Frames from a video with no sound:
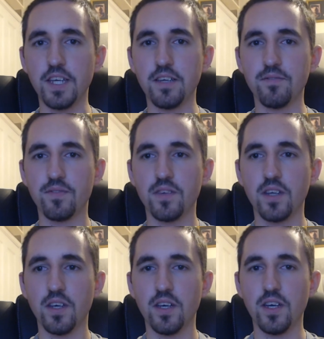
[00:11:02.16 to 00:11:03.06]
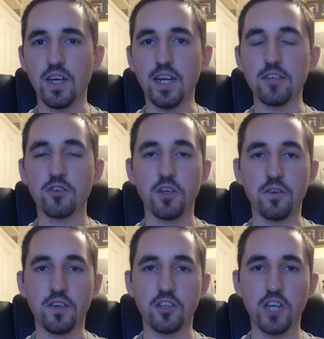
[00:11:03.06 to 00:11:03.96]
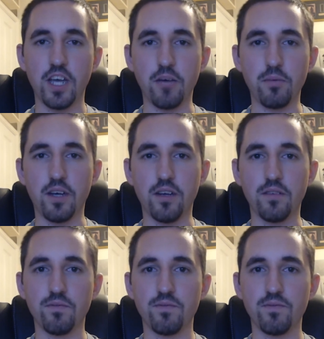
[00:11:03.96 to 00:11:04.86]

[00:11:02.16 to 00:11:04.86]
the electrocuting chair, where